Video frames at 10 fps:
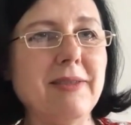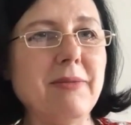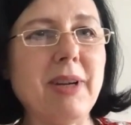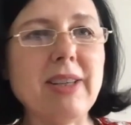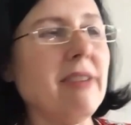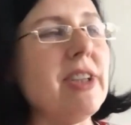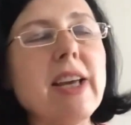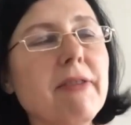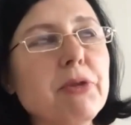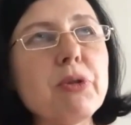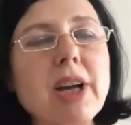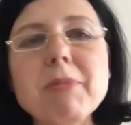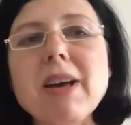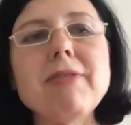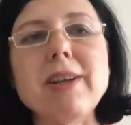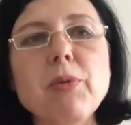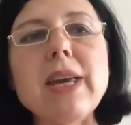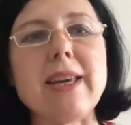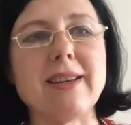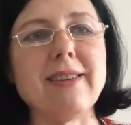But if they have to come every
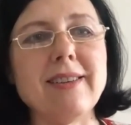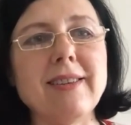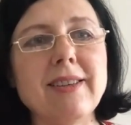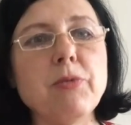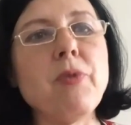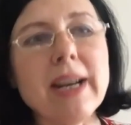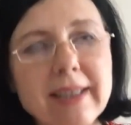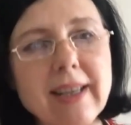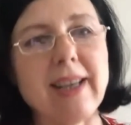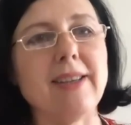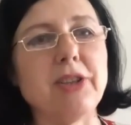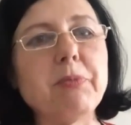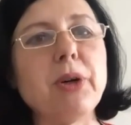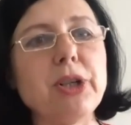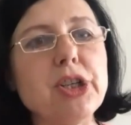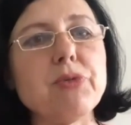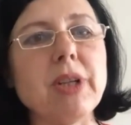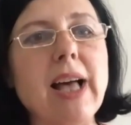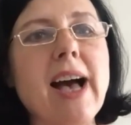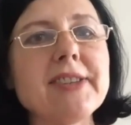week, one day the police
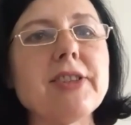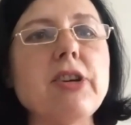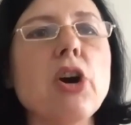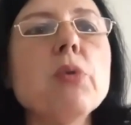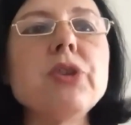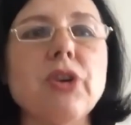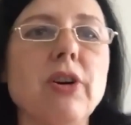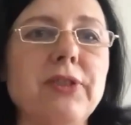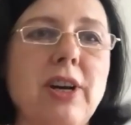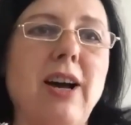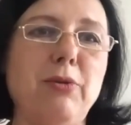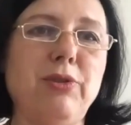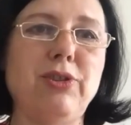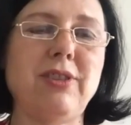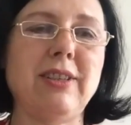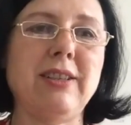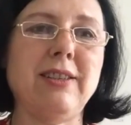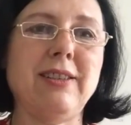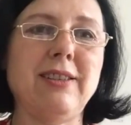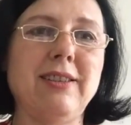will ask the owner of the house
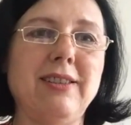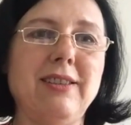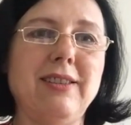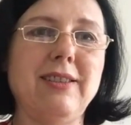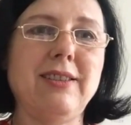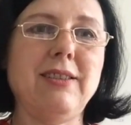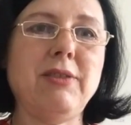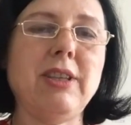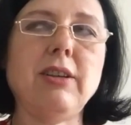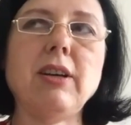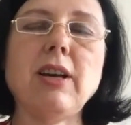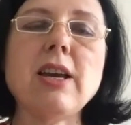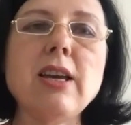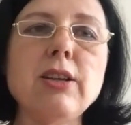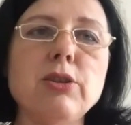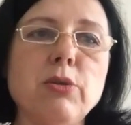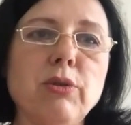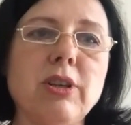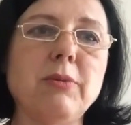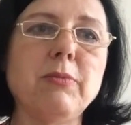whether he
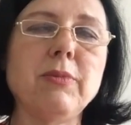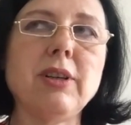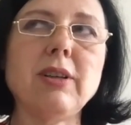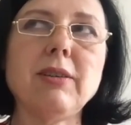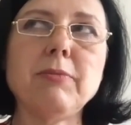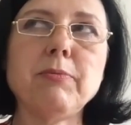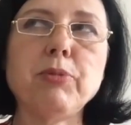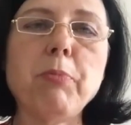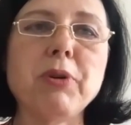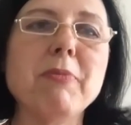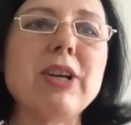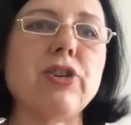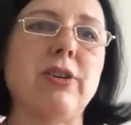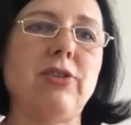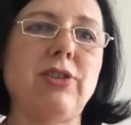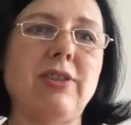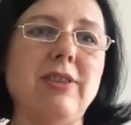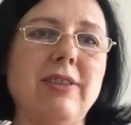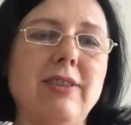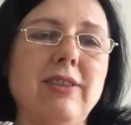took proper
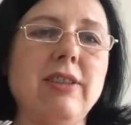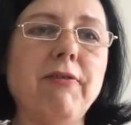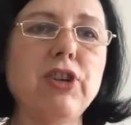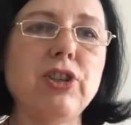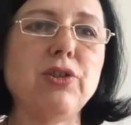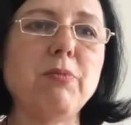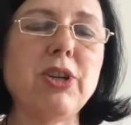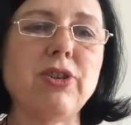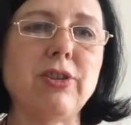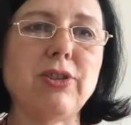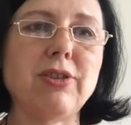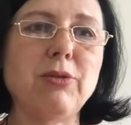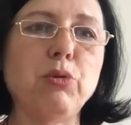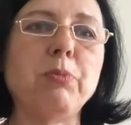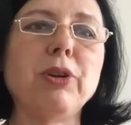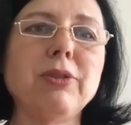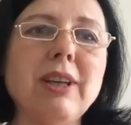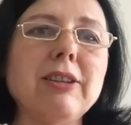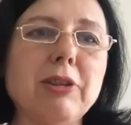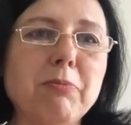measures, sufficient measures to
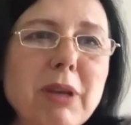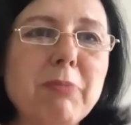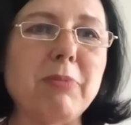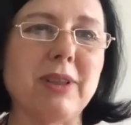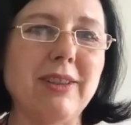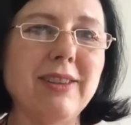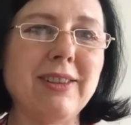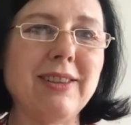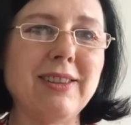protect the people